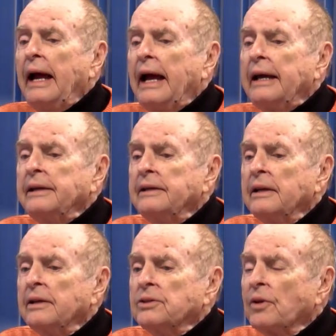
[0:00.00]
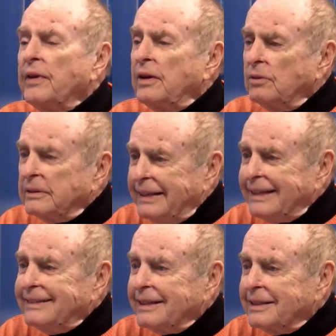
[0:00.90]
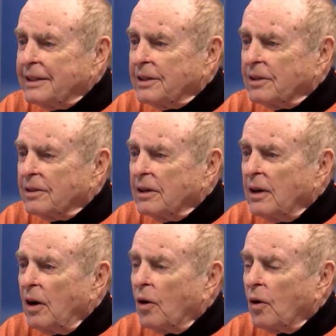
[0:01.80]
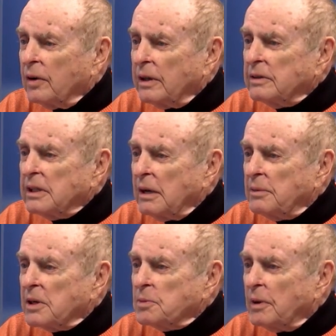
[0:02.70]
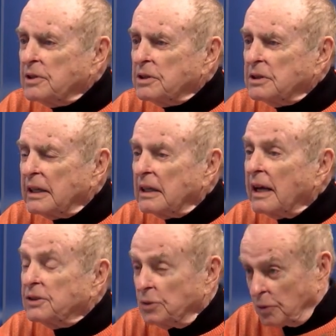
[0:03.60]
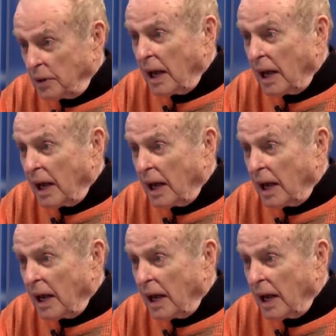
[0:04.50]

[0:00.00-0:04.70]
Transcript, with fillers: And so they don't get to theater or entertainment as much as they'd like to,